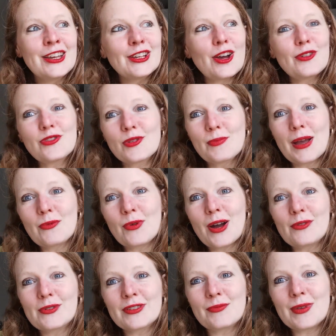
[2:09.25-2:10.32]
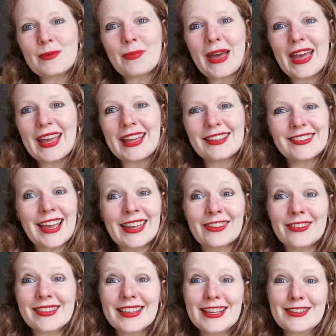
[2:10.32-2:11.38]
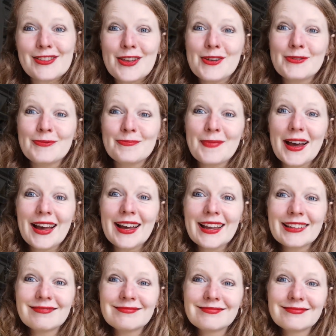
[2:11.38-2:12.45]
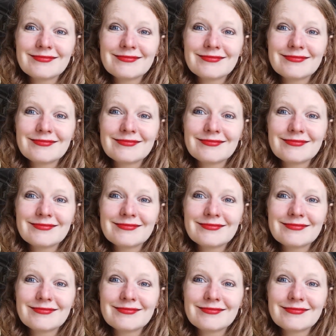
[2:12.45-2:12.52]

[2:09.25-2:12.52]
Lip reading: Go to my Work With Me page and I'll see you soon. Bye.